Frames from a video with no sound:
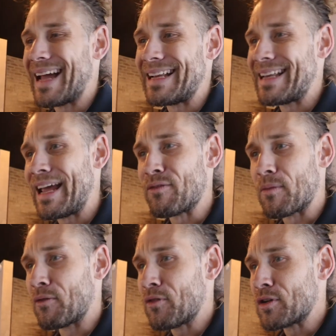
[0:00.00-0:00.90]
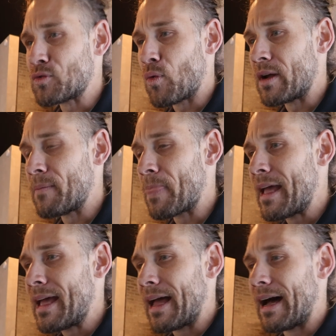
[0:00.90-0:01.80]
night and day from the first one,
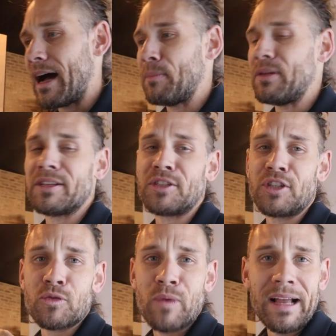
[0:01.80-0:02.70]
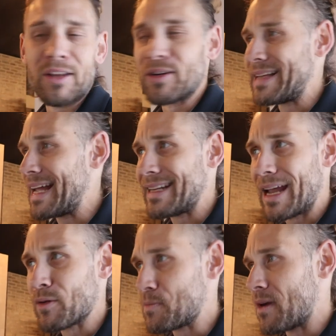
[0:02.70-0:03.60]
plus just regular
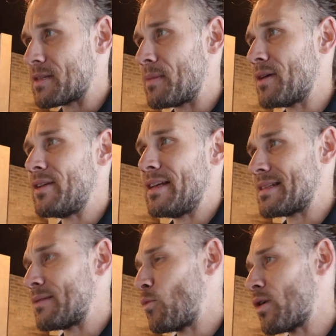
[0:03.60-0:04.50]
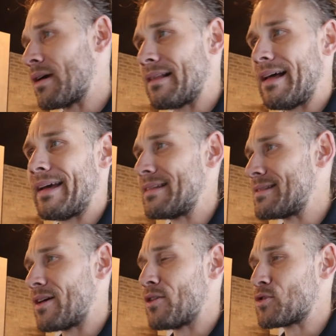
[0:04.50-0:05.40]
day-to-day responsibilities, work,
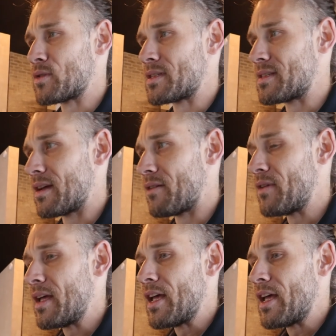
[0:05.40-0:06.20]
clients, all sorts of stuff.